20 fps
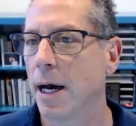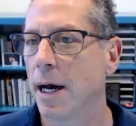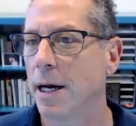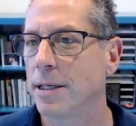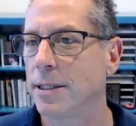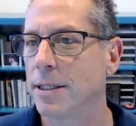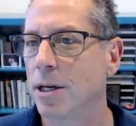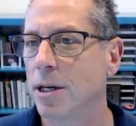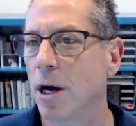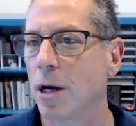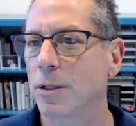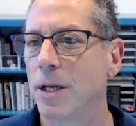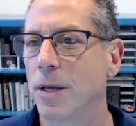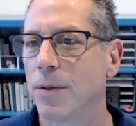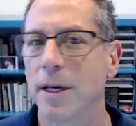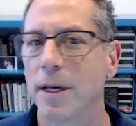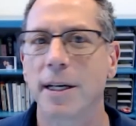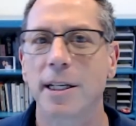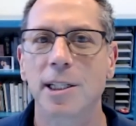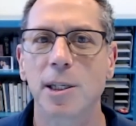she calls it
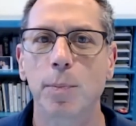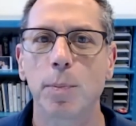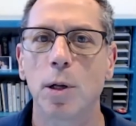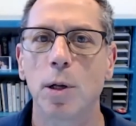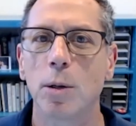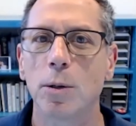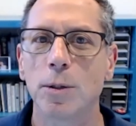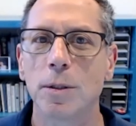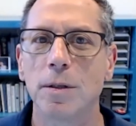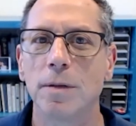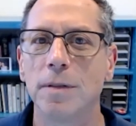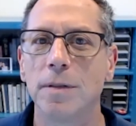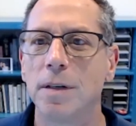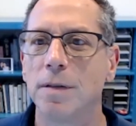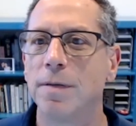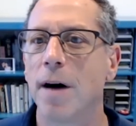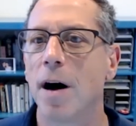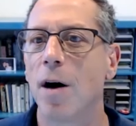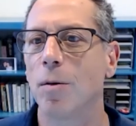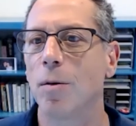the explosive
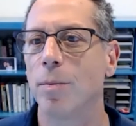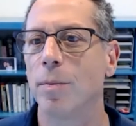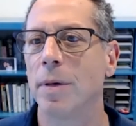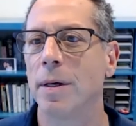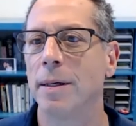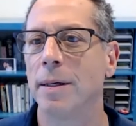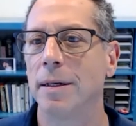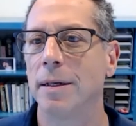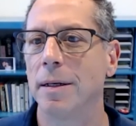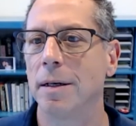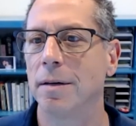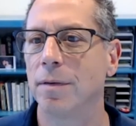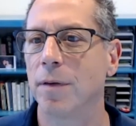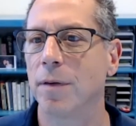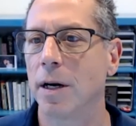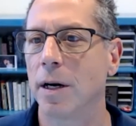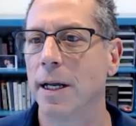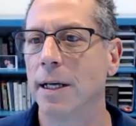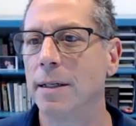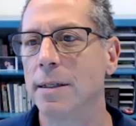development of
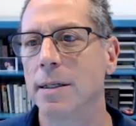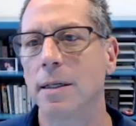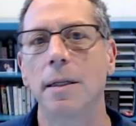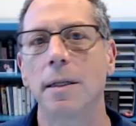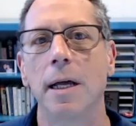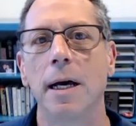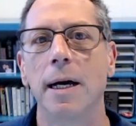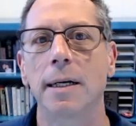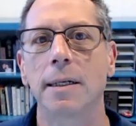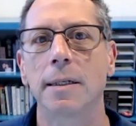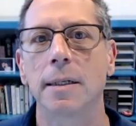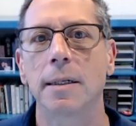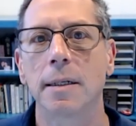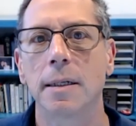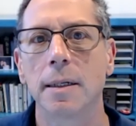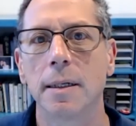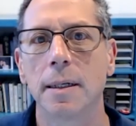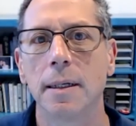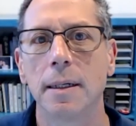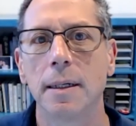our intellect.
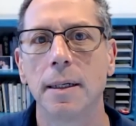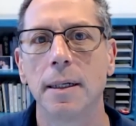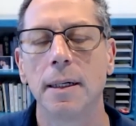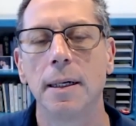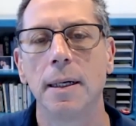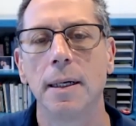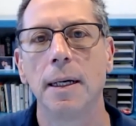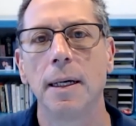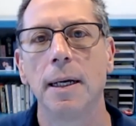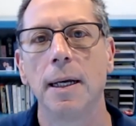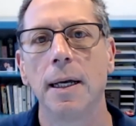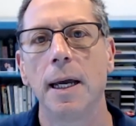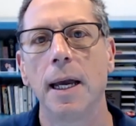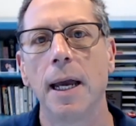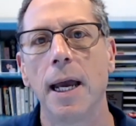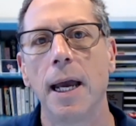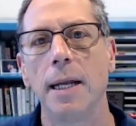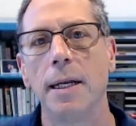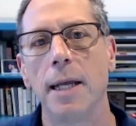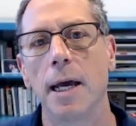
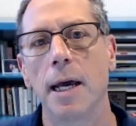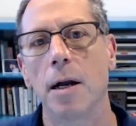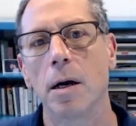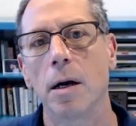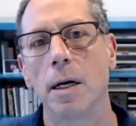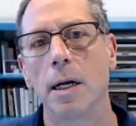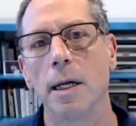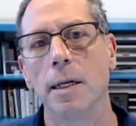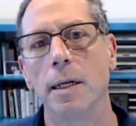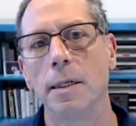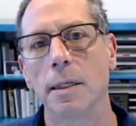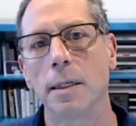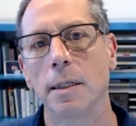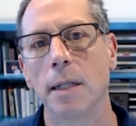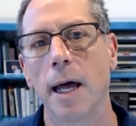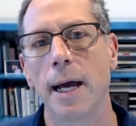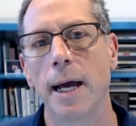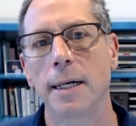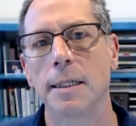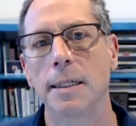And yet our
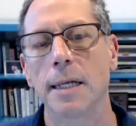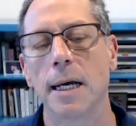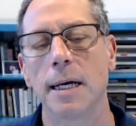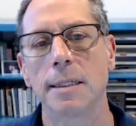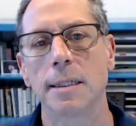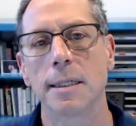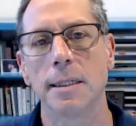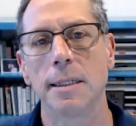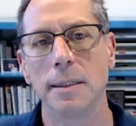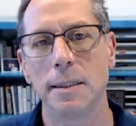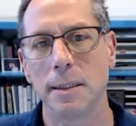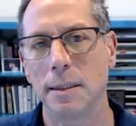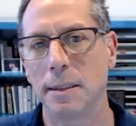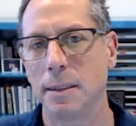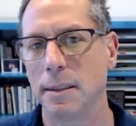intellect doesn't